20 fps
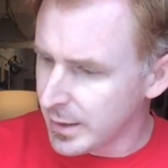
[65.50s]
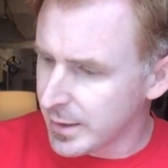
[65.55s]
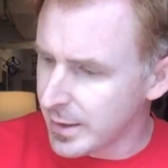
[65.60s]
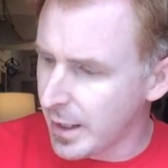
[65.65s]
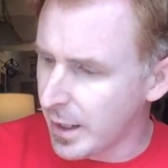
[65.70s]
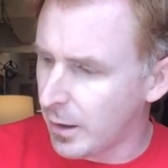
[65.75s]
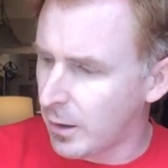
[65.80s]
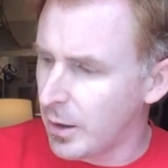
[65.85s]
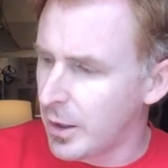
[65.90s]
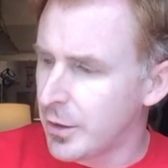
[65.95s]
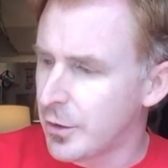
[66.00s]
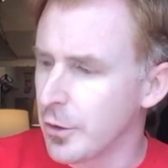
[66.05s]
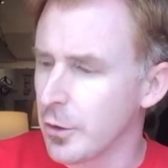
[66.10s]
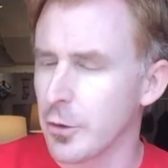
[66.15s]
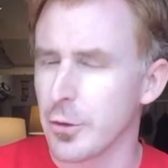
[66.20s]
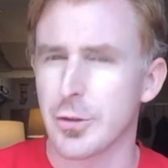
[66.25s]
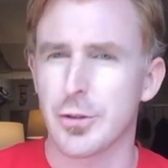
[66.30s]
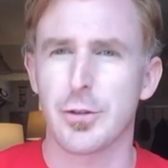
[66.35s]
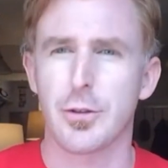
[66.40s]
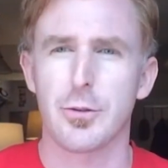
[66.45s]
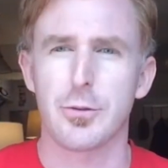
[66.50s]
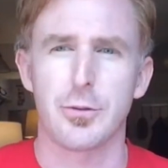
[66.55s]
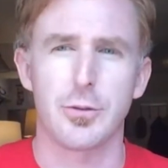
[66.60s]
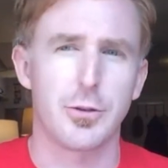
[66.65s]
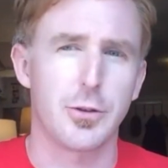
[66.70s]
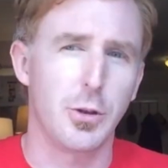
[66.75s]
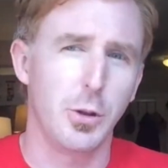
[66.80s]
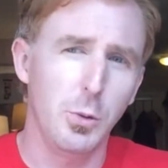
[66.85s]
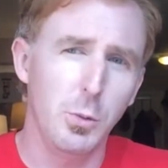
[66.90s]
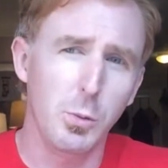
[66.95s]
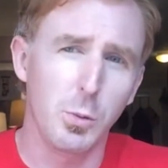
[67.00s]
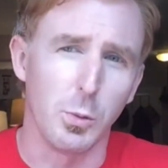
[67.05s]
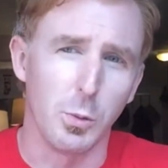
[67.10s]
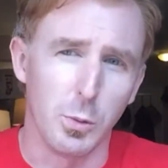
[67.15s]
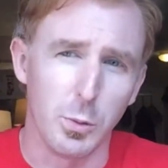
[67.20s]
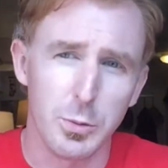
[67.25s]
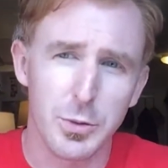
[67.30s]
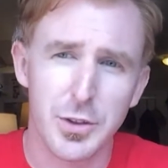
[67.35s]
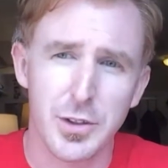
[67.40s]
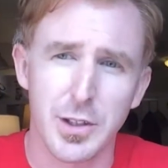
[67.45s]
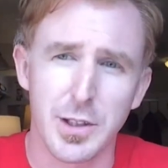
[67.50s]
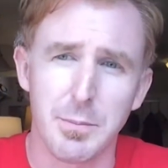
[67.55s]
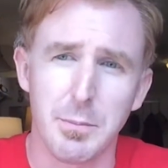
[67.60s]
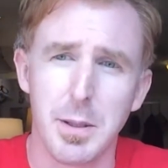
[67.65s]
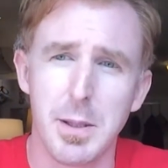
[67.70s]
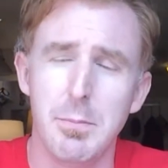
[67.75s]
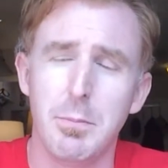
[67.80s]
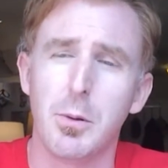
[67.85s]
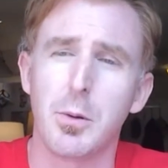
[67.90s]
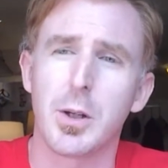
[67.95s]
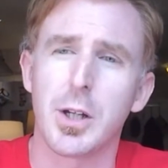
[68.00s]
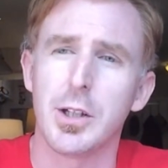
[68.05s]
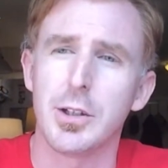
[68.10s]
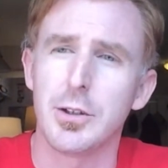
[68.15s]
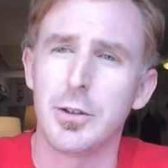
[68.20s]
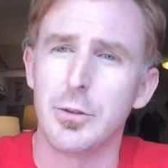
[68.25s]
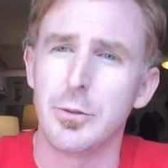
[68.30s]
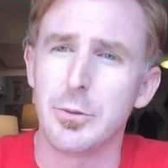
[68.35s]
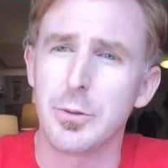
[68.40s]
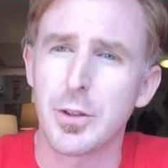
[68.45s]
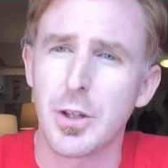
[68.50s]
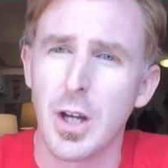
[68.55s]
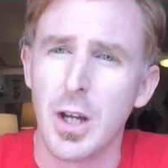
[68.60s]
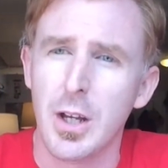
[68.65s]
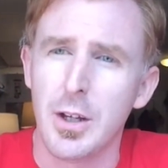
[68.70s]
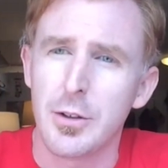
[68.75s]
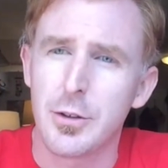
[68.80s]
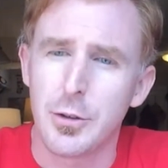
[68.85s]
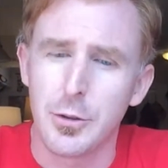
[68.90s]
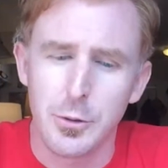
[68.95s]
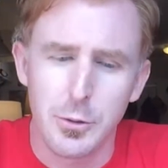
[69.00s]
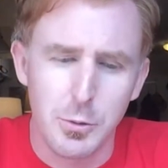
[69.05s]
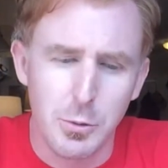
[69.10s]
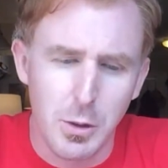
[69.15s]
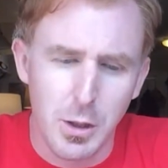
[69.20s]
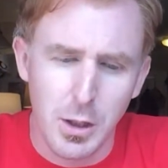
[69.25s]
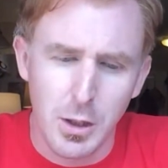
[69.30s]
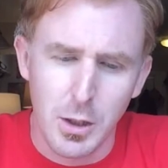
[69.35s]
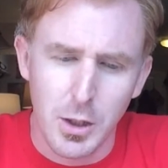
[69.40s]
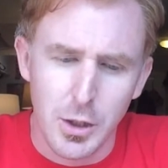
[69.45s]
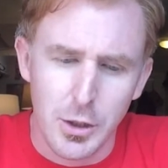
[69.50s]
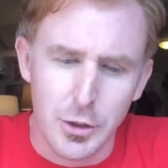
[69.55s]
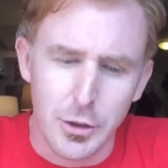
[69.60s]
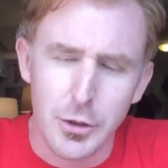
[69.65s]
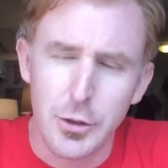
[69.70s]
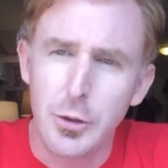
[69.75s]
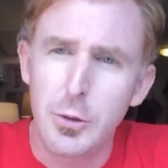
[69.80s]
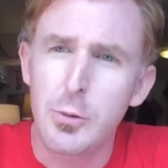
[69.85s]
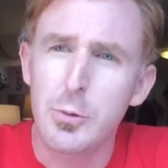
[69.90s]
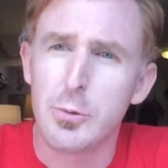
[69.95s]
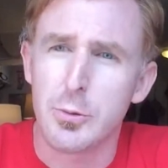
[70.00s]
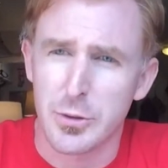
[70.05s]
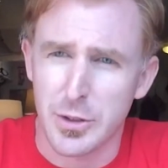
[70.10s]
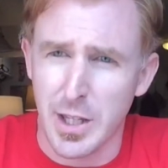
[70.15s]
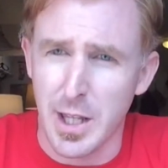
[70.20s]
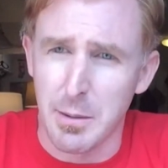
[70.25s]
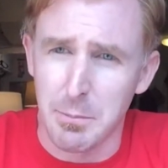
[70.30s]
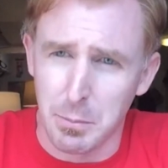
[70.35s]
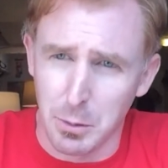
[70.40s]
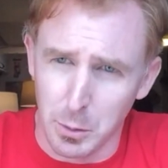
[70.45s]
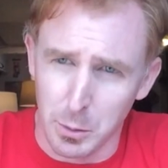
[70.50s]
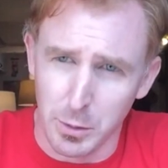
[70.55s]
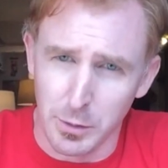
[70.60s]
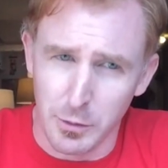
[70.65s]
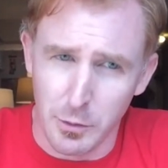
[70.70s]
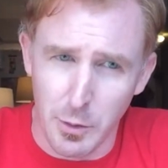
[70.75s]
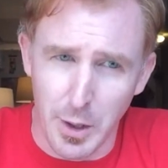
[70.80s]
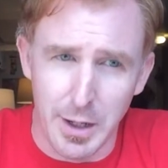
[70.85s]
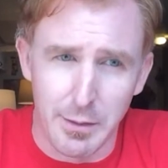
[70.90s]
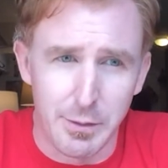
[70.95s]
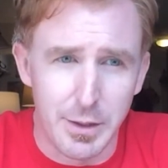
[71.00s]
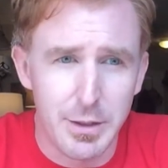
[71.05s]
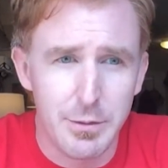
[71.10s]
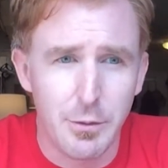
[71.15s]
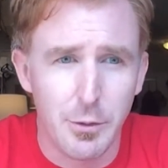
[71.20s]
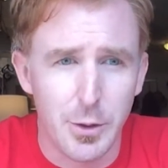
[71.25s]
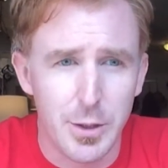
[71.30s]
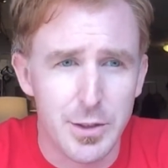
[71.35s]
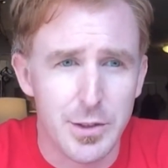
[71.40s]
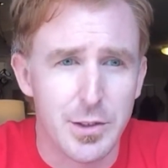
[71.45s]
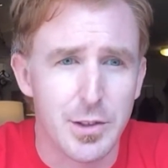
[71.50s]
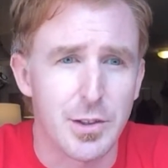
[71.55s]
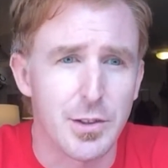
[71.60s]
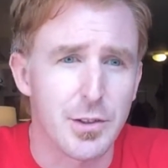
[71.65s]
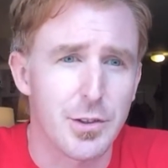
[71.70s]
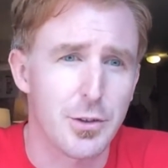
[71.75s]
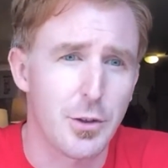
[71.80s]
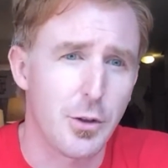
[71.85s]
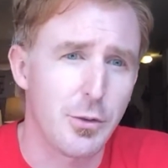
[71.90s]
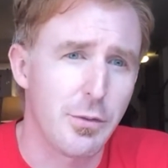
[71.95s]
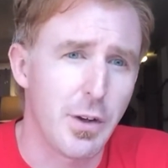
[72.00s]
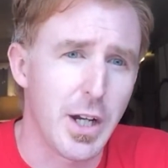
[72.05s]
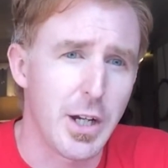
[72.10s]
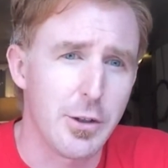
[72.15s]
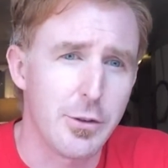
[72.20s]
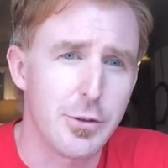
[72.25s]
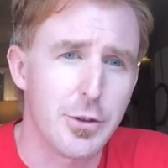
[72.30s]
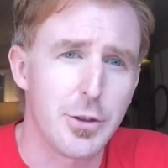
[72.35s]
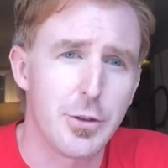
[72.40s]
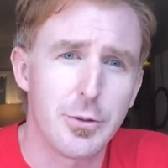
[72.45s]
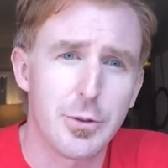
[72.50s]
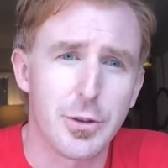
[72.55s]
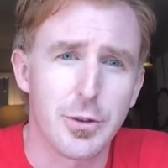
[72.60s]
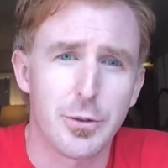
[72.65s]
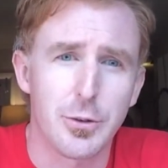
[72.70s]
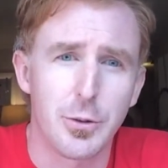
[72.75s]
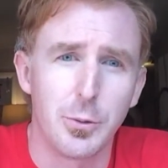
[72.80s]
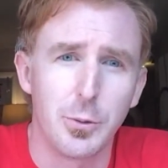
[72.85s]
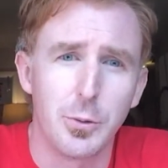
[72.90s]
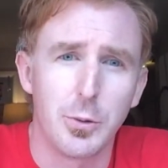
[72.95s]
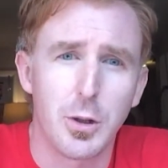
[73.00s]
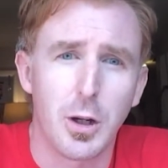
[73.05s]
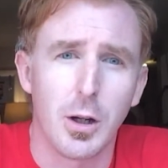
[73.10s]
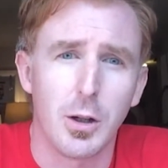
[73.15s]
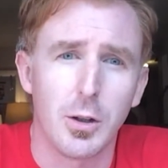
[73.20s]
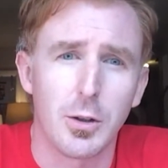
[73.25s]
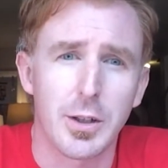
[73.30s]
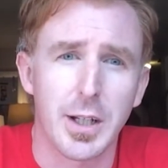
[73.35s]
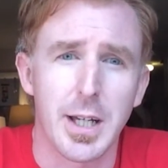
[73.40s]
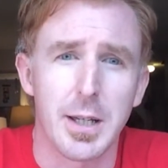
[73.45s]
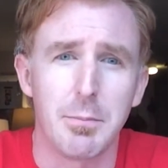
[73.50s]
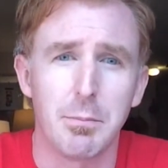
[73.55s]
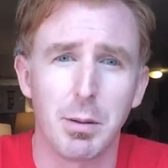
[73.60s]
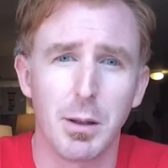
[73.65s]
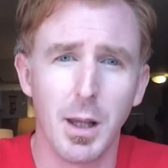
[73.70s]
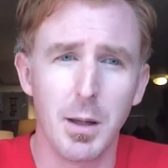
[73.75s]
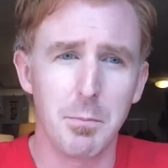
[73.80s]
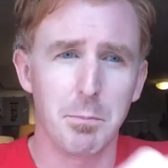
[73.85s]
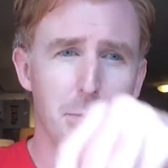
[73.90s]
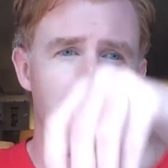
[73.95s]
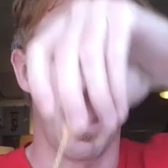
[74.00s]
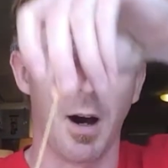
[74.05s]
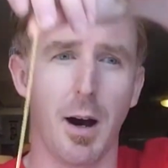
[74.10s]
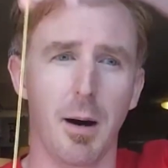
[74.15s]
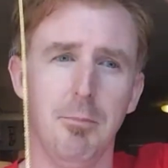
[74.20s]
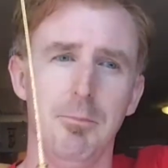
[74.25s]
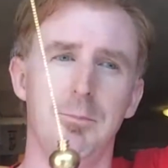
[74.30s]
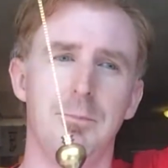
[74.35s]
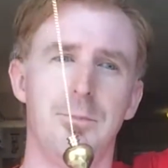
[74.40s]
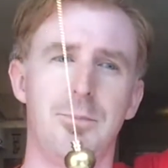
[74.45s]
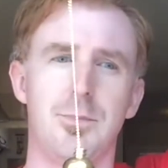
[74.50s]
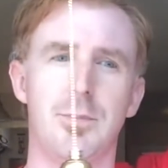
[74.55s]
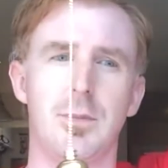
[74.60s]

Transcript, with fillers: Now, there are certain tools that people can use to use that pull of gravity. For instance, surveyors use a tool called a plumb bob